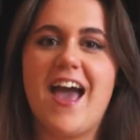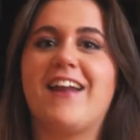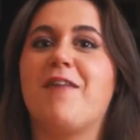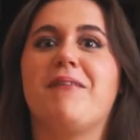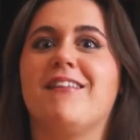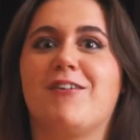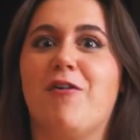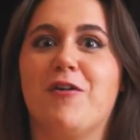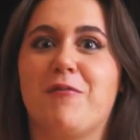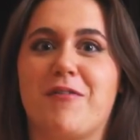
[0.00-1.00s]
and I'll be in the
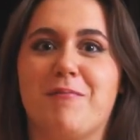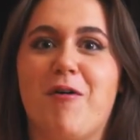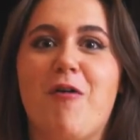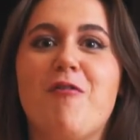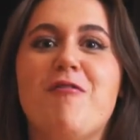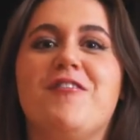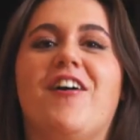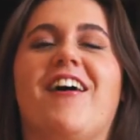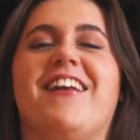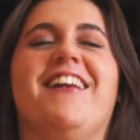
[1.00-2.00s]
corner with them all
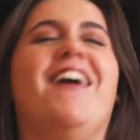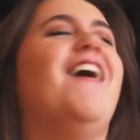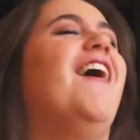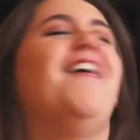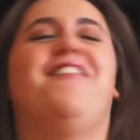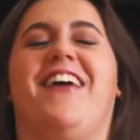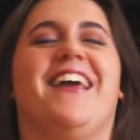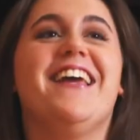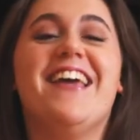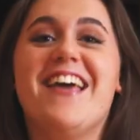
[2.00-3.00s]
night
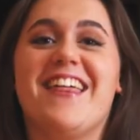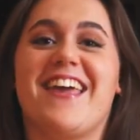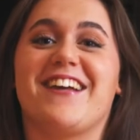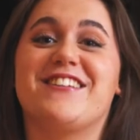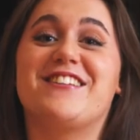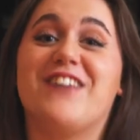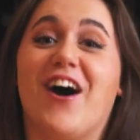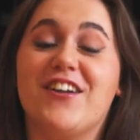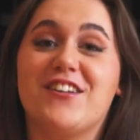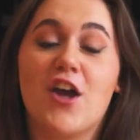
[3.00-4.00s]
laughing. They are
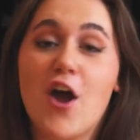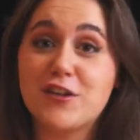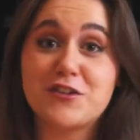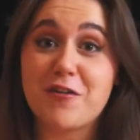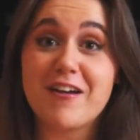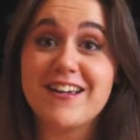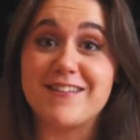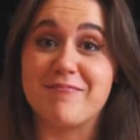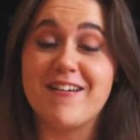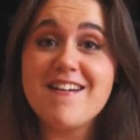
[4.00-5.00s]
such a
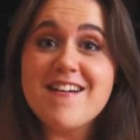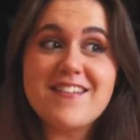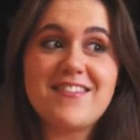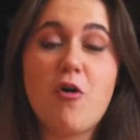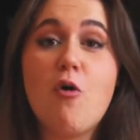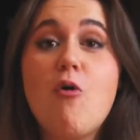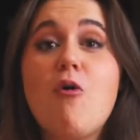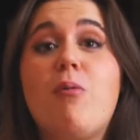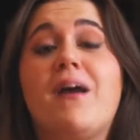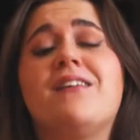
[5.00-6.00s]
scream. And they're
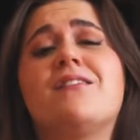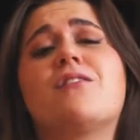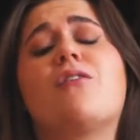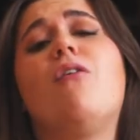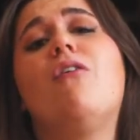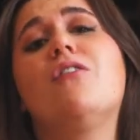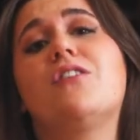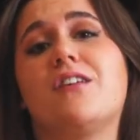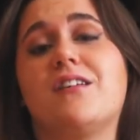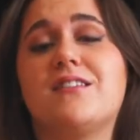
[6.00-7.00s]
always
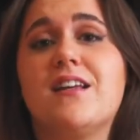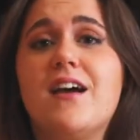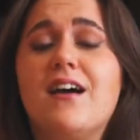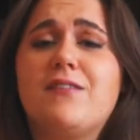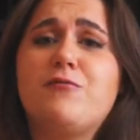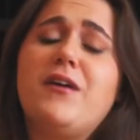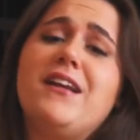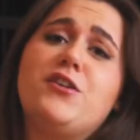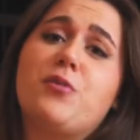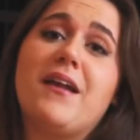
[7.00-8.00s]
gorgeous and
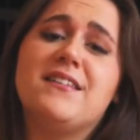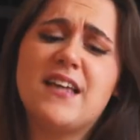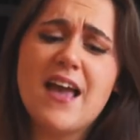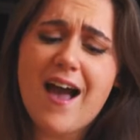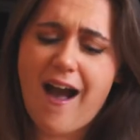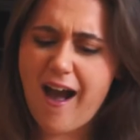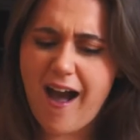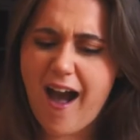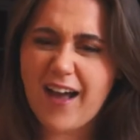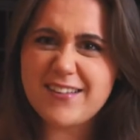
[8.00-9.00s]
really trendy
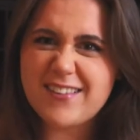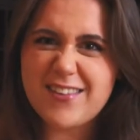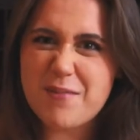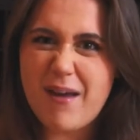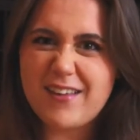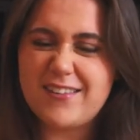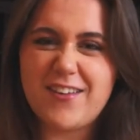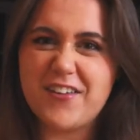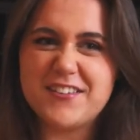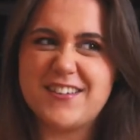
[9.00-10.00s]
and the best
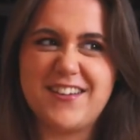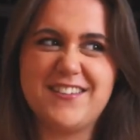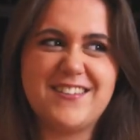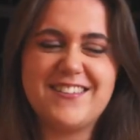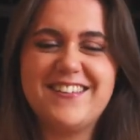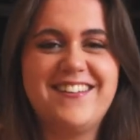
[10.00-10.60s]
dancers.